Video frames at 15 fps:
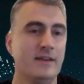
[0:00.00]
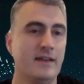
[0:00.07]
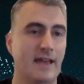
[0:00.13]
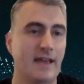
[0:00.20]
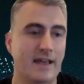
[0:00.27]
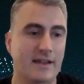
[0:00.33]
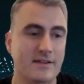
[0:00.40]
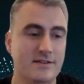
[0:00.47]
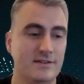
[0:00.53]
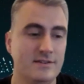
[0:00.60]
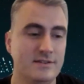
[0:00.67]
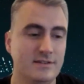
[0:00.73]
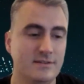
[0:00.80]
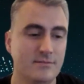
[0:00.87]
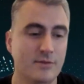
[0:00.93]
And
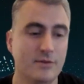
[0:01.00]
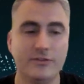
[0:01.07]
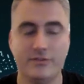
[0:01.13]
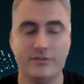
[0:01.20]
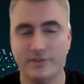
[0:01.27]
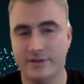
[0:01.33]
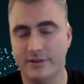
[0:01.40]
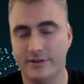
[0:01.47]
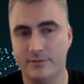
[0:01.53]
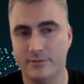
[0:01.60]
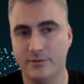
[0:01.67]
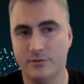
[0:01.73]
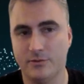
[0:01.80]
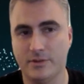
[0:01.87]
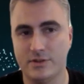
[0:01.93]
most of our
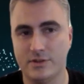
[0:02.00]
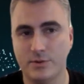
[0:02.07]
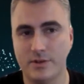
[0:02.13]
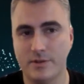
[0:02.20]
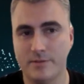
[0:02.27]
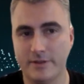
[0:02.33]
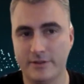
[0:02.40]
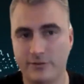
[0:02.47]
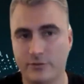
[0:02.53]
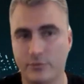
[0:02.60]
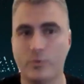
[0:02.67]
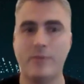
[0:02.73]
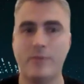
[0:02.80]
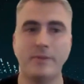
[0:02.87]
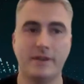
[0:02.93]
customers are really talking about
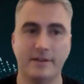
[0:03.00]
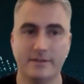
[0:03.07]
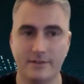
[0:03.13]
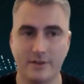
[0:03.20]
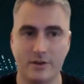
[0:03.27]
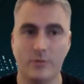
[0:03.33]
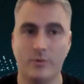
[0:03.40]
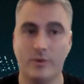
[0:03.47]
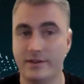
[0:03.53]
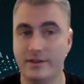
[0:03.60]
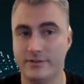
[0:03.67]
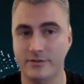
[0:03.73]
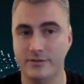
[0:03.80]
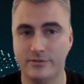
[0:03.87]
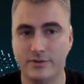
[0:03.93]
sweeping
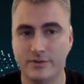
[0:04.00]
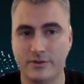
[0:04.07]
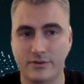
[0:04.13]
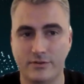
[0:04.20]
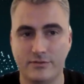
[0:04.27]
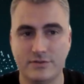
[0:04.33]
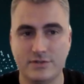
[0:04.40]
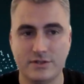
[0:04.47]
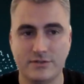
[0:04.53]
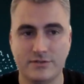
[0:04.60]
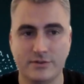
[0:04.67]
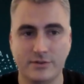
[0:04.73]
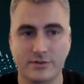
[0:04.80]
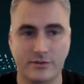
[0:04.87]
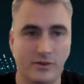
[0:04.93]
arrays of
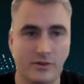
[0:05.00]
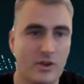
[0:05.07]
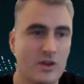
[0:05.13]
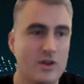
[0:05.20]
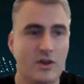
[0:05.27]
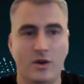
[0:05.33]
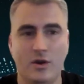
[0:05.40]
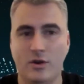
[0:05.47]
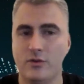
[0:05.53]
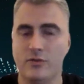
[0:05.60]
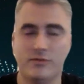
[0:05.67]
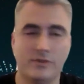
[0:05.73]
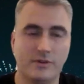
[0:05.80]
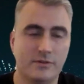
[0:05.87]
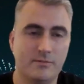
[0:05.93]
geophones
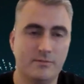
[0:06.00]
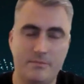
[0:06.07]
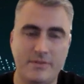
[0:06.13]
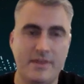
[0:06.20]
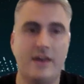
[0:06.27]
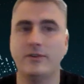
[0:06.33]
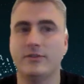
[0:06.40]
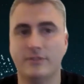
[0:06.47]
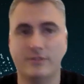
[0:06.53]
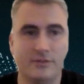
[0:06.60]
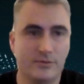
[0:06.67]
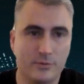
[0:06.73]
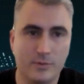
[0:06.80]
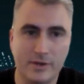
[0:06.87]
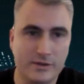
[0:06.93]
over thousands
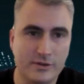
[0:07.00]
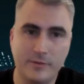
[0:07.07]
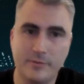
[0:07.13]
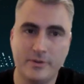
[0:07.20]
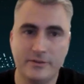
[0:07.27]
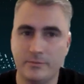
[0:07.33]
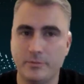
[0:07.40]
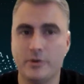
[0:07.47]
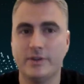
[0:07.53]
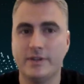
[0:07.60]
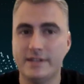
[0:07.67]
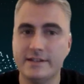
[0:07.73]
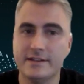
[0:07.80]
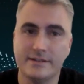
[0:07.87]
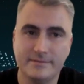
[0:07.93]
of square kilometers per
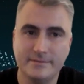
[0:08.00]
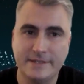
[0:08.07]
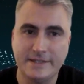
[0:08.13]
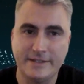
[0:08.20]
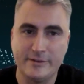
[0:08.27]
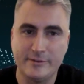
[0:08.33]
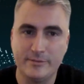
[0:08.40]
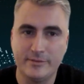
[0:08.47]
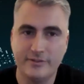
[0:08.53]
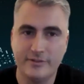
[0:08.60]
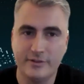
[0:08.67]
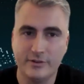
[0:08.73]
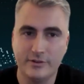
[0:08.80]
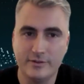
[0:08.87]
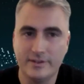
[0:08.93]
year.
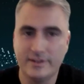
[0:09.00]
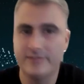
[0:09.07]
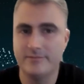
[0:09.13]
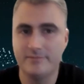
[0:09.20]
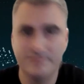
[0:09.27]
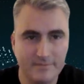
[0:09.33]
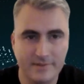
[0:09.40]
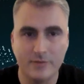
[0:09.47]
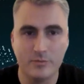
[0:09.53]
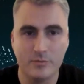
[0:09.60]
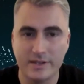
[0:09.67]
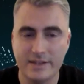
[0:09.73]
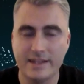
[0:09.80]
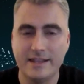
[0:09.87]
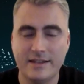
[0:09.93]
So it
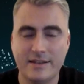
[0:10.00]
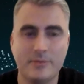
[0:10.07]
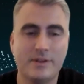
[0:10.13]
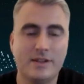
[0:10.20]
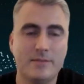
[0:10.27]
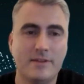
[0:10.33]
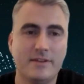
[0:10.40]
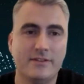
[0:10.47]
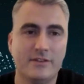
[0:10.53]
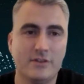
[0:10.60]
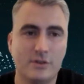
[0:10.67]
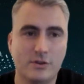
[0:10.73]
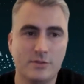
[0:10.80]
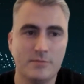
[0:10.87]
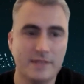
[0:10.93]
really means that
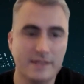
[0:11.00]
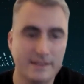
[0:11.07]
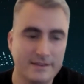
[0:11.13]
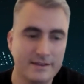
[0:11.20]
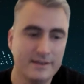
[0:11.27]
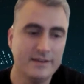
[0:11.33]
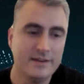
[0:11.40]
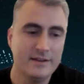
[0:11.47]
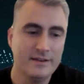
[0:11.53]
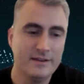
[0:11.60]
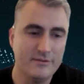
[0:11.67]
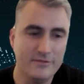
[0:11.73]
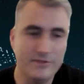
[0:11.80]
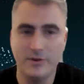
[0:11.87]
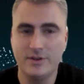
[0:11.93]
you can be
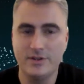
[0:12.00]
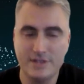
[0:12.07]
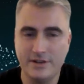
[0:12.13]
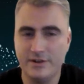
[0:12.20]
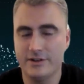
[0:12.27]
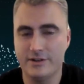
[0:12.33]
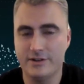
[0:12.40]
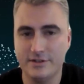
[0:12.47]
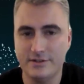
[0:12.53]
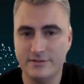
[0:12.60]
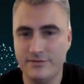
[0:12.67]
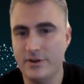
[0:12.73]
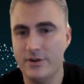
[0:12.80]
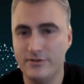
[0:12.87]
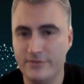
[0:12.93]
very
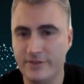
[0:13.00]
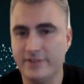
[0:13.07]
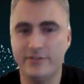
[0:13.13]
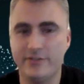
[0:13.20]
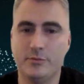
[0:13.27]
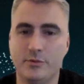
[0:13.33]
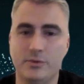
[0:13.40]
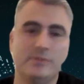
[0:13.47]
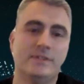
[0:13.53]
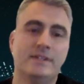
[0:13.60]
targeted, very flexible.